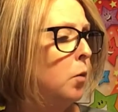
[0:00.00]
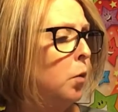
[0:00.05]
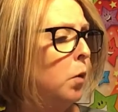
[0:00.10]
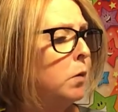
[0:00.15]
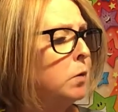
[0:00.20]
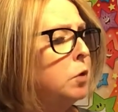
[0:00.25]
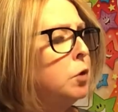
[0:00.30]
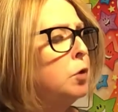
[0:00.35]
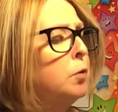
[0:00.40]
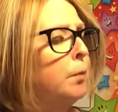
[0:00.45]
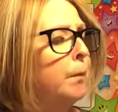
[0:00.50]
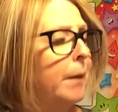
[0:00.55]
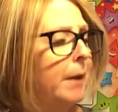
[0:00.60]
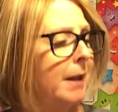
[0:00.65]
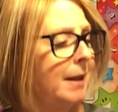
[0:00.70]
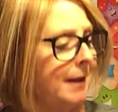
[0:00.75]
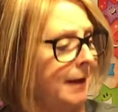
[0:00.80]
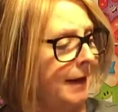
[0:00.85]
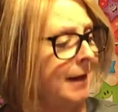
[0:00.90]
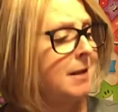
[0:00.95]
Won't you
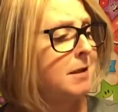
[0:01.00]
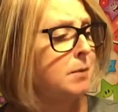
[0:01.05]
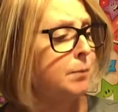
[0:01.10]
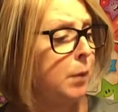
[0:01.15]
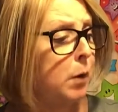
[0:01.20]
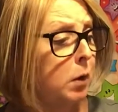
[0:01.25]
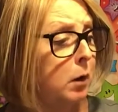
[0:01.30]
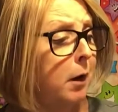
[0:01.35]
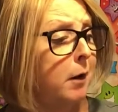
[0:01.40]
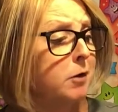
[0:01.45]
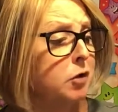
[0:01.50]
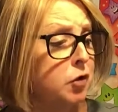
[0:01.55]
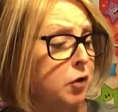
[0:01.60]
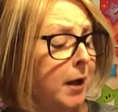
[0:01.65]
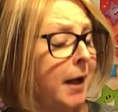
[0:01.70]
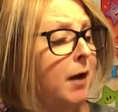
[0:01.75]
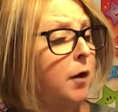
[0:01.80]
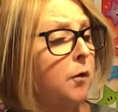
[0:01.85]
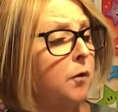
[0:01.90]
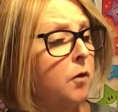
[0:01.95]
please pull our
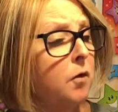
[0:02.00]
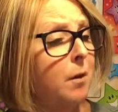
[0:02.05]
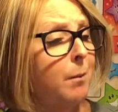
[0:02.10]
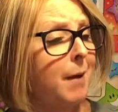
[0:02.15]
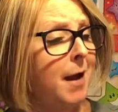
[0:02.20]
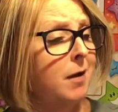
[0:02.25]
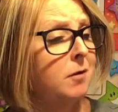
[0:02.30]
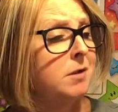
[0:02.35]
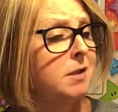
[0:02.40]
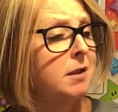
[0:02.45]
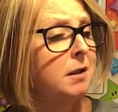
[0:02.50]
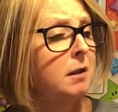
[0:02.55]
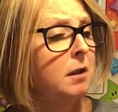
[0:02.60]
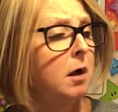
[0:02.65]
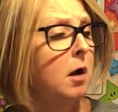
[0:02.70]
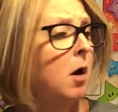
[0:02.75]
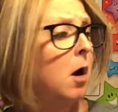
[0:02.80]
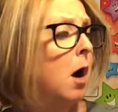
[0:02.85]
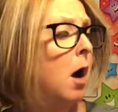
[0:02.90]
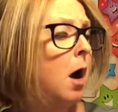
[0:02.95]
train over the mountain?
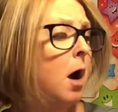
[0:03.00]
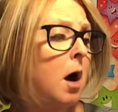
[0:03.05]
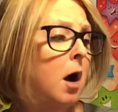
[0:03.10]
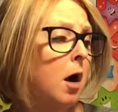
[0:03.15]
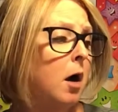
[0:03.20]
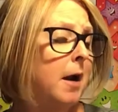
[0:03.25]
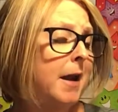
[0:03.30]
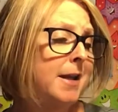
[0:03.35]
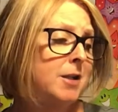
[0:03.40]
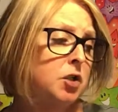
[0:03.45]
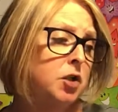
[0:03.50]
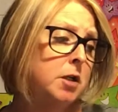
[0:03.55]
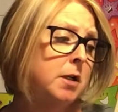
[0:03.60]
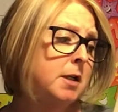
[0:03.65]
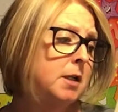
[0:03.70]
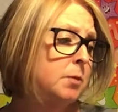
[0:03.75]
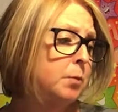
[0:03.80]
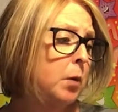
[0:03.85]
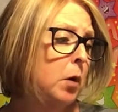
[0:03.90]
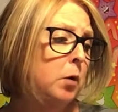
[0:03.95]
Our engine
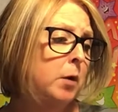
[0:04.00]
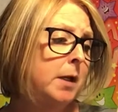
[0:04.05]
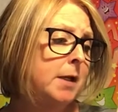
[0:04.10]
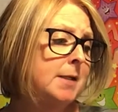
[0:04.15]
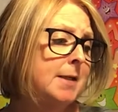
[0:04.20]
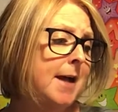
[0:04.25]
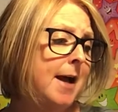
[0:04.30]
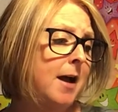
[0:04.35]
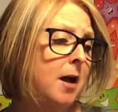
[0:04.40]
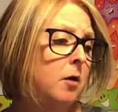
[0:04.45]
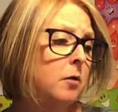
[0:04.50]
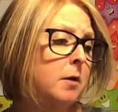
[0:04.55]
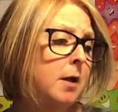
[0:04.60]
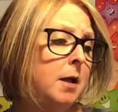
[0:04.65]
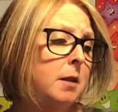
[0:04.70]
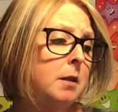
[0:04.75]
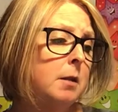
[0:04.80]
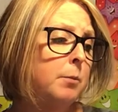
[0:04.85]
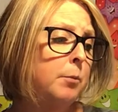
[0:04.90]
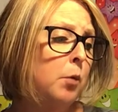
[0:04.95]
has broken down,
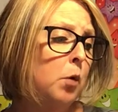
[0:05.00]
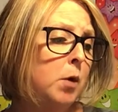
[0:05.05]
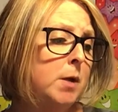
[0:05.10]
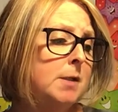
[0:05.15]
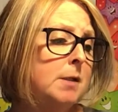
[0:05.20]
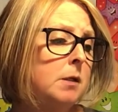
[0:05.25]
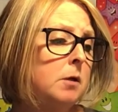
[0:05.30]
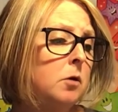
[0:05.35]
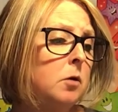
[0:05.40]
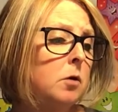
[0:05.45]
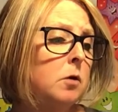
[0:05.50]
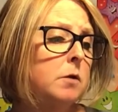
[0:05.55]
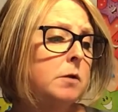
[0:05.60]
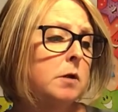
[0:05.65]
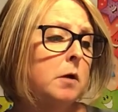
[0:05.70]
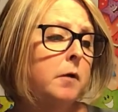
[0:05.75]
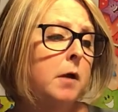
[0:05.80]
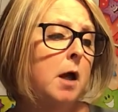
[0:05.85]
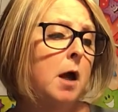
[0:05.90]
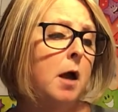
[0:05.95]
and the boys and girls
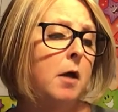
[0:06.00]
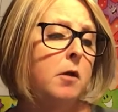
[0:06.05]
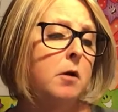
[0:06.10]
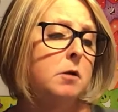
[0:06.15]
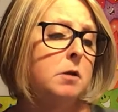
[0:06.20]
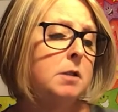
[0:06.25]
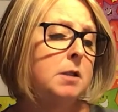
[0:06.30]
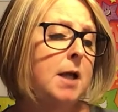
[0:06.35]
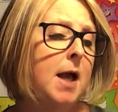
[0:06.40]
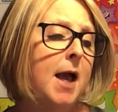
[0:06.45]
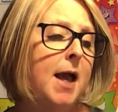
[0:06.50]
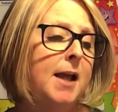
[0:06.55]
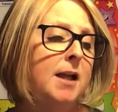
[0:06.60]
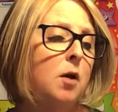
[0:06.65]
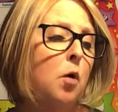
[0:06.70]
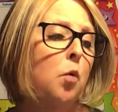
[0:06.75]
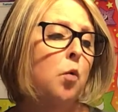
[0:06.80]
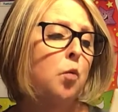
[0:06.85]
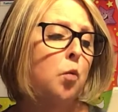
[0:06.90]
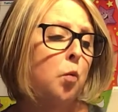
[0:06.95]
on the other
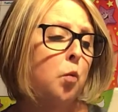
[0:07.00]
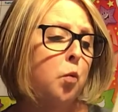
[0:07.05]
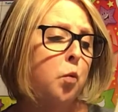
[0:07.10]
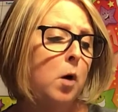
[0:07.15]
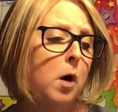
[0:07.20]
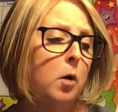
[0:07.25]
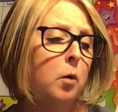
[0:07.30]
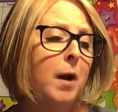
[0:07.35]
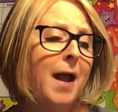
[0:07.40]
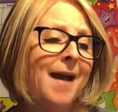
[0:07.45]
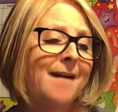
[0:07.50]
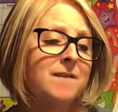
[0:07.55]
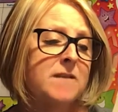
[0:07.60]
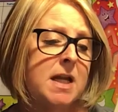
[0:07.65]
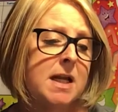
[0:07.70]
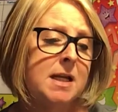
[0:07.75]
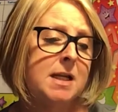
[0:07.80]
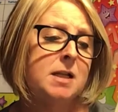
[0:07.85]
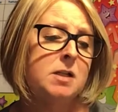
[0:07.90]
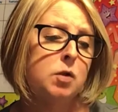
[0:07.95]
side won't have
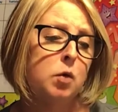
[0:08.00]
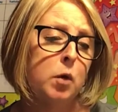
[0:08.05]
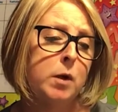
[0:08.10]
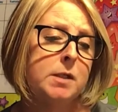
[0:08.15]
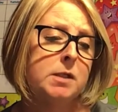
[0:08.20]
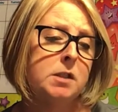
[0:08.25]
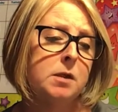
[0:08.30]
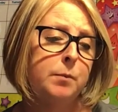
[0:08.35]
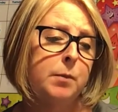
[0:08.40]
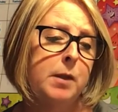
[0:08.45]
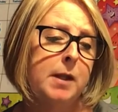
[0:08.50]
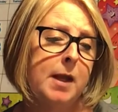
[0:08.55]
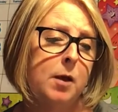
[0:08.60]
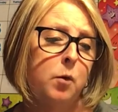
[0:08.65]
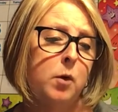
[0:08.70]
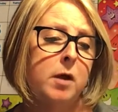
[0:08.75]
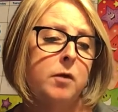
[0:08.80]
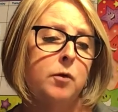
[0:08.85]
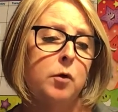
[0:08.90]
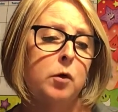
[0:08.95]
any toys to play
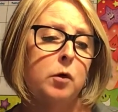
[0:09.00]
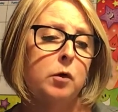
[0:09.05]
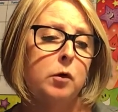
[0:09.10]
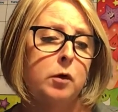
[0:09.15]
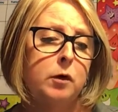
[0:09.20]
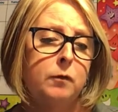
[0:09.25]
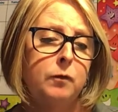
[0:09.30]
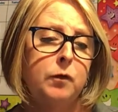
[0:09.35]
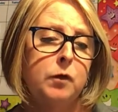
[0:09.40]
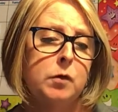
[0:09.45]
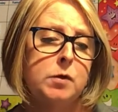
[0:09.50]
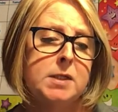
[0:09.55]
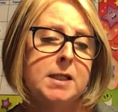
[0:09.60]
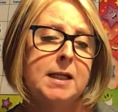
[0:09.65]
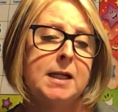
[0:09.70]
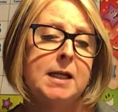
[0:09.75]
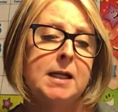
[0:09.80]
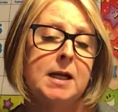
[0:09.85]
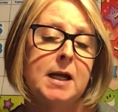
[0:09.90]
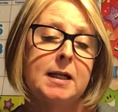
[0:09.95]
with or good food to
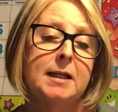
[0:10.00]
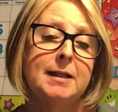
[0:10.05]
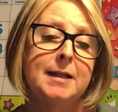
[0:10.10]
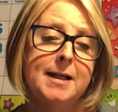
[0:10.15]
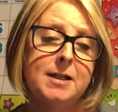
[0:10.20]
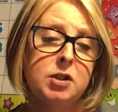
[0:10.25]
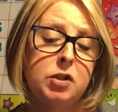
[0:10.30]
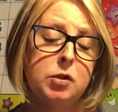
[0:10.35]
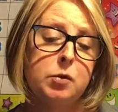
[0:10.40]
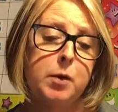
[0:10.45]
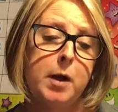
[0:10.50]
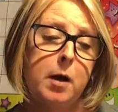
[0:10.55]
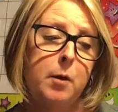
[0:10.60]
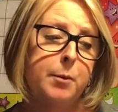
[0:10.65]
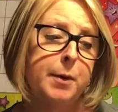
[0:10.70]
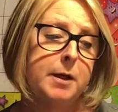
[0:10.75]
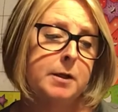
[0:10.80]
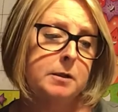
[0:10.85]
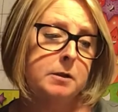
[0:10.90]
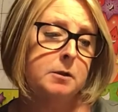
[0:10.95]
eat unless you help
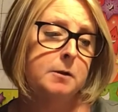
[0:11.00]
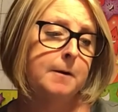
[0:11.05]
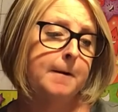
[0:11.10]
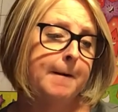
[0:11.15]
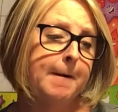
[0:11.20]
us.